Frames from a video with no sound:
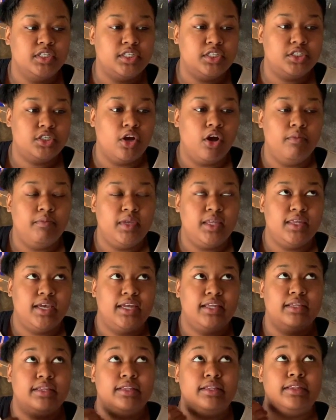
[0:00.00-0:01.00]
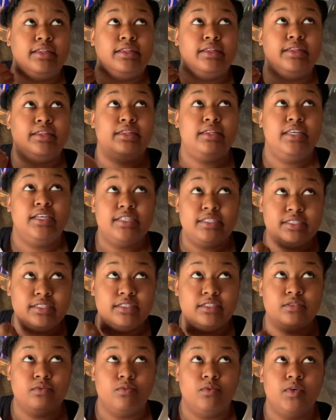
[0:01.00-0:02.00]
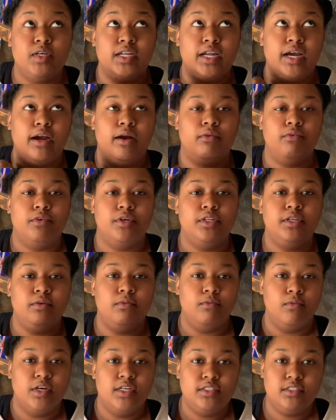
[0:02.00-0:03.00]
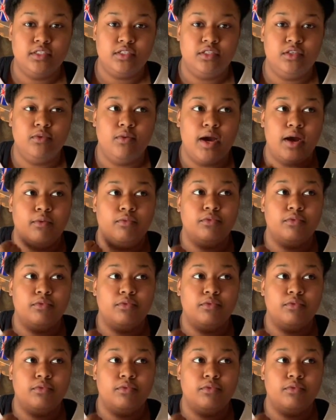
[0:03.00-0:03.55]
showed me that this is what I really want to do. I